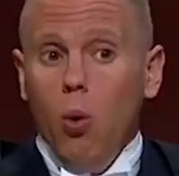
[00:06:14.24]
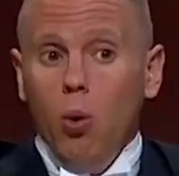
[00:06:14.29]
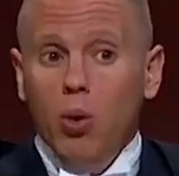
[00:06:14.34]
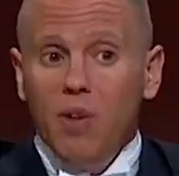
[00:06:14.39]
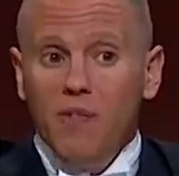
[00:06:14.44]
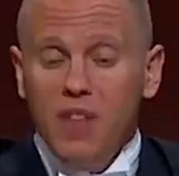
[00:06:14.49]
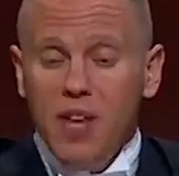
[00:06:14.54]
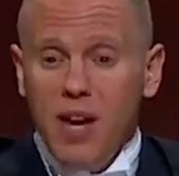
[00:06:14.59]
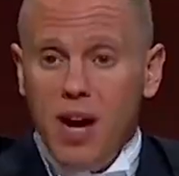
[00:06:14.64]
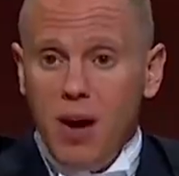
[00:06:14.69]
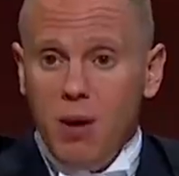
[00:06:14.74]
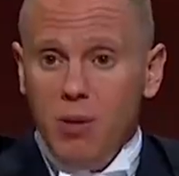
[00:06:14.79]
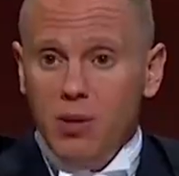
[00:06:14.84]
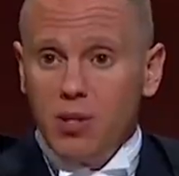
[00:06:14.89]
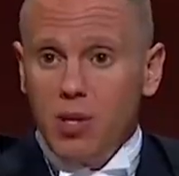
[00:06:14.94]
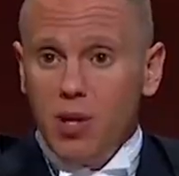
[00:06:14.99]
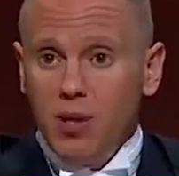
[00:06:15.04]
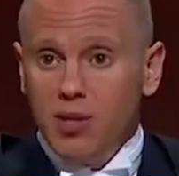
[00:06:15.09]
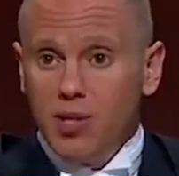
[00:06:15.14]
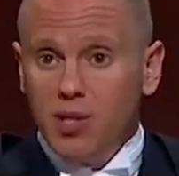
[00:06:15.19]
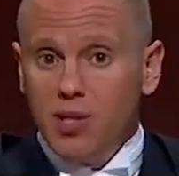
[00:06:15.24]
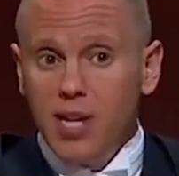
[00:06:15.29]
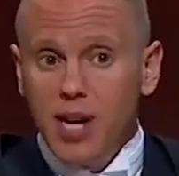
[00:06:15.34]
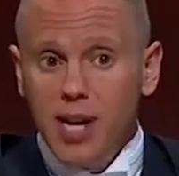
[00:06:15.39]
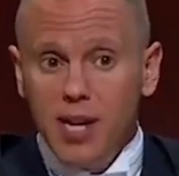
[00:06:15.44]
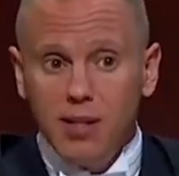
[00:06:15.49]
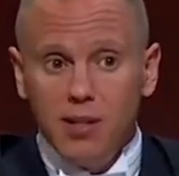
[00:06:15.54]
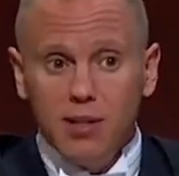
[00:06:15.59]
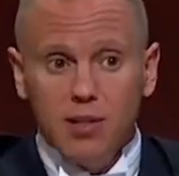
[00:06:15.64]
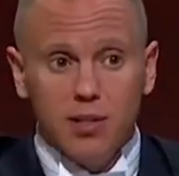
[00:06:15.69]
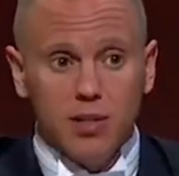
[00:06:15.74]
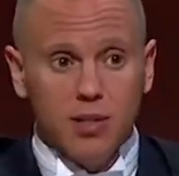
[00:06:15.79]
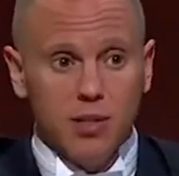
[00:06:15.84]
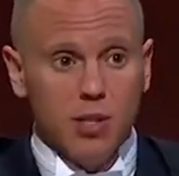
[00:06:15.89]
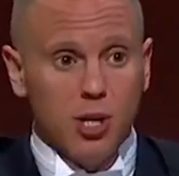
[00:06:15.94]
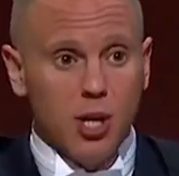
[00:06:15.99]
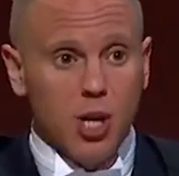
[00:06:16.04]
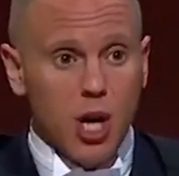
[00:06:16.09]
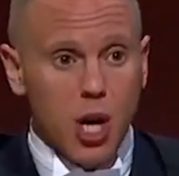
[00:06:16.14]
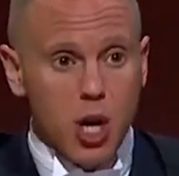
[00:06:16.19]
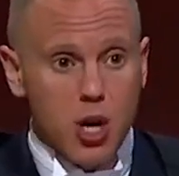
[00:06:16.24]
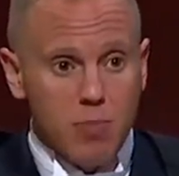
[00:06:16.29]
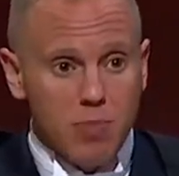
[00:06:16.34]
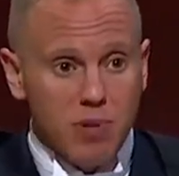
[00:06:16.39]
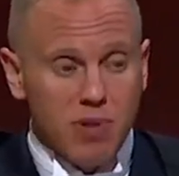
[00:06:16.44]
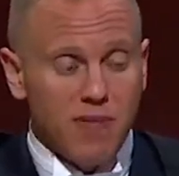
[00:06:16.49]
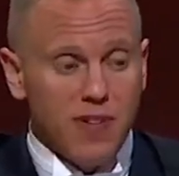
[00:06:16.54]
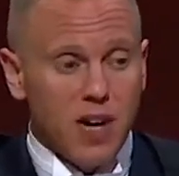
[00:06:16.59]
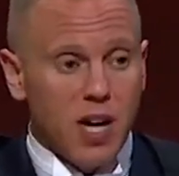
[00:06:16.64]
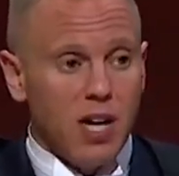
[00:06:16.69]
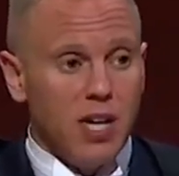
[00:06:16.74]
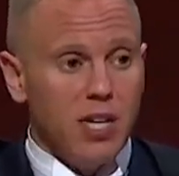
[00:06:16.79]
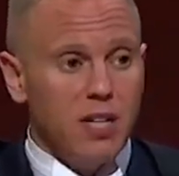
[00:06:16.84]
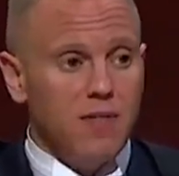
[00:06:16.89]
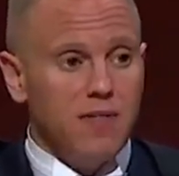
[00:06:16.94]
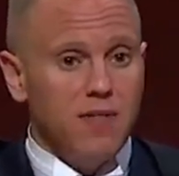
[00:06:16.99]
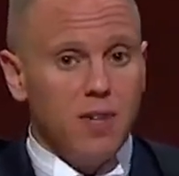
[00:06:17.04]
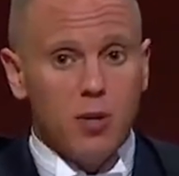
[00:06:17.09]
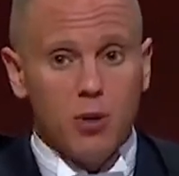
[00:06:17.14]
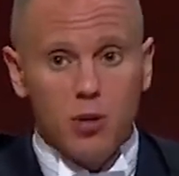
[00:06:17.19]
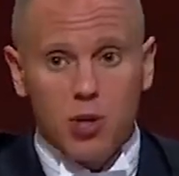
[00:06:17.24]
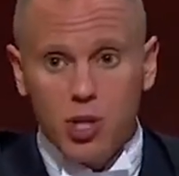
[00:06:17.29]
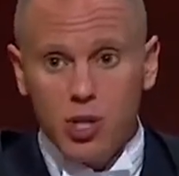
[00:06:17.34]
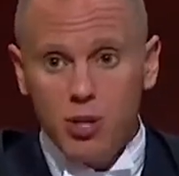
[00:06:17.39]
all of the hours God sends to co-provide for your